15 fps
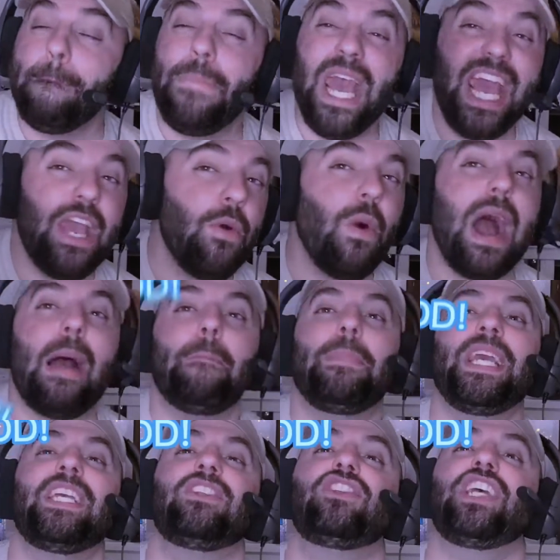
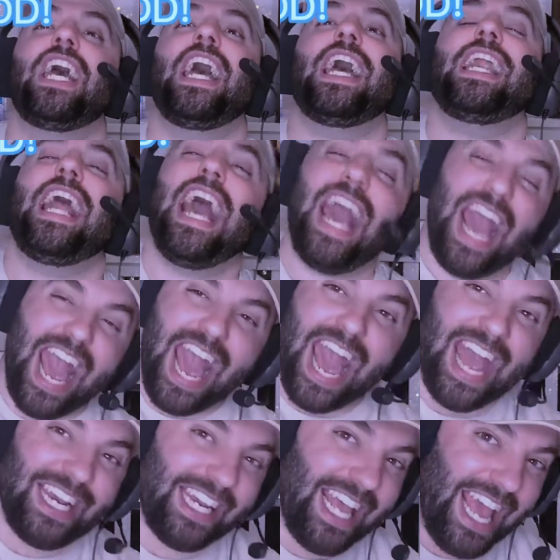PYB Jed
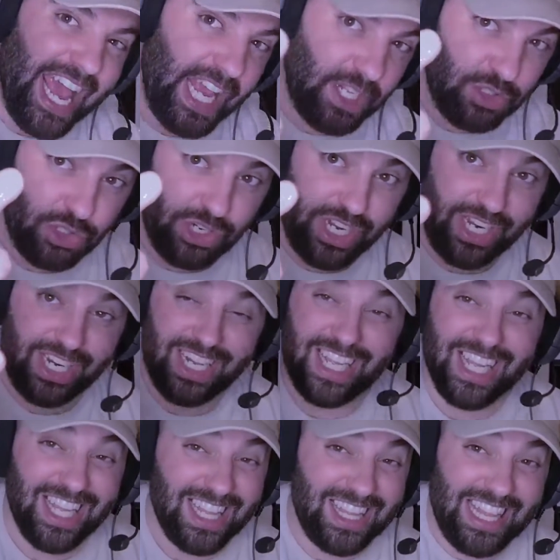and Adrian.
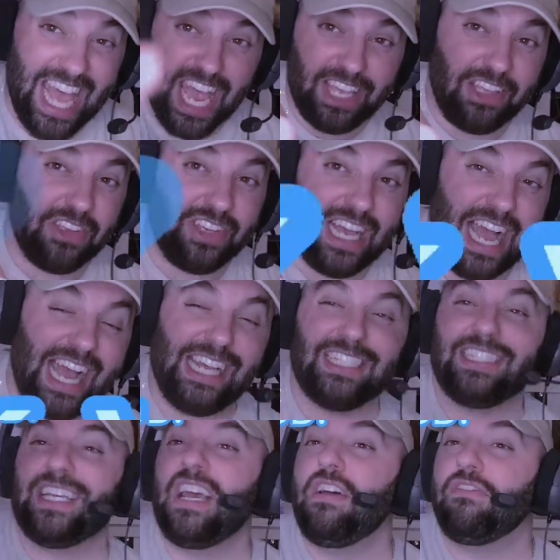Thank you
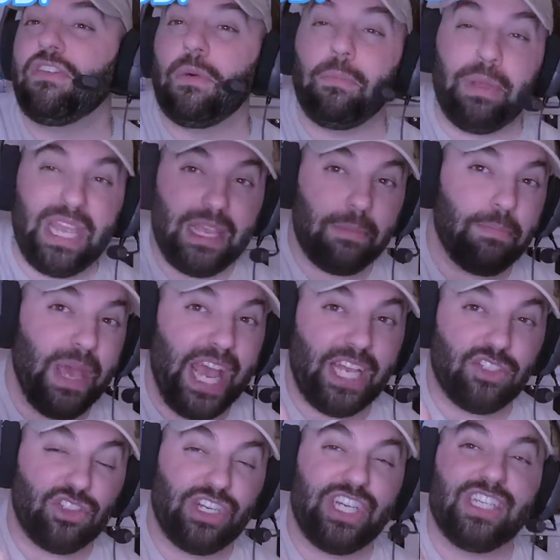guys for being
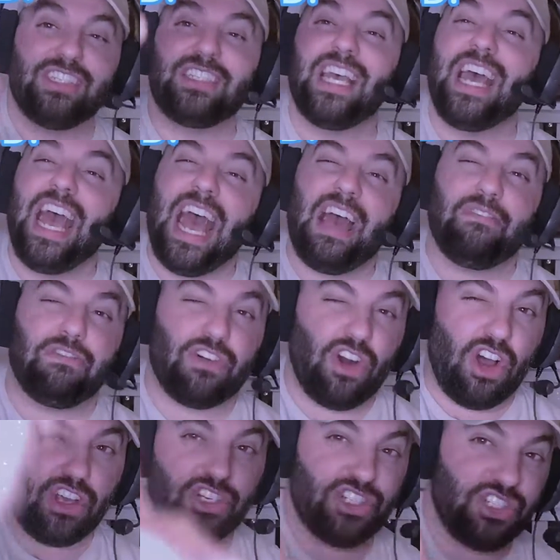patrons and for
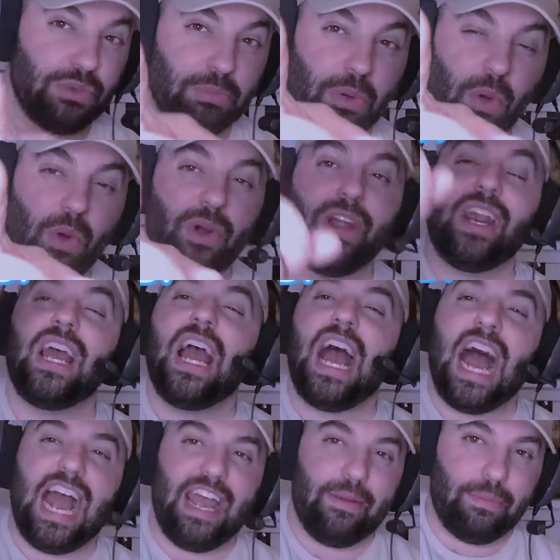all your support.
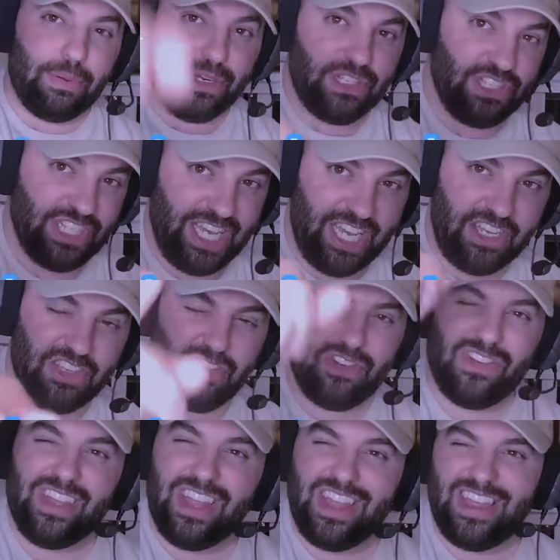I appreciate you.
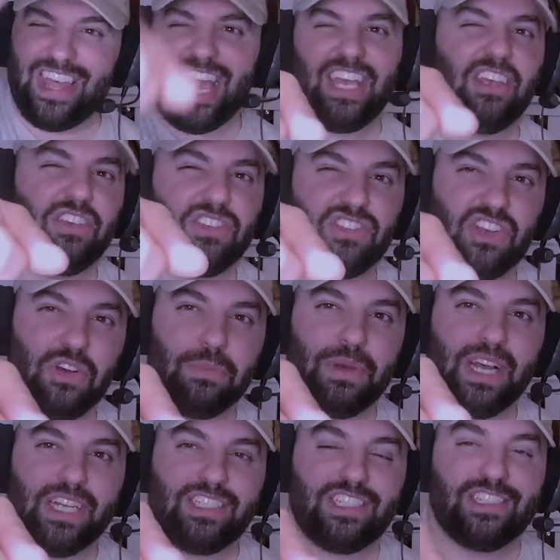Thank you so
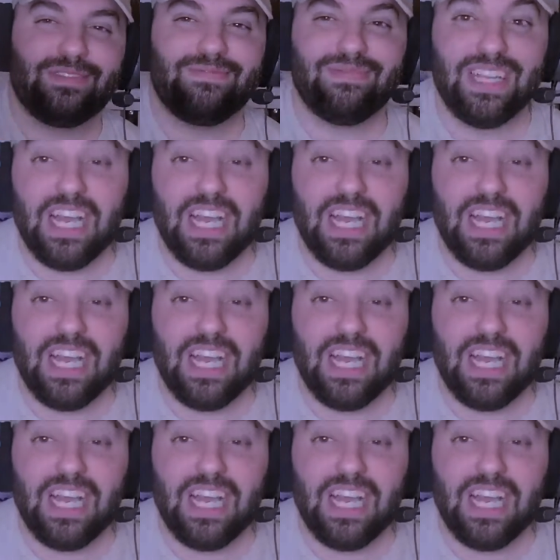much.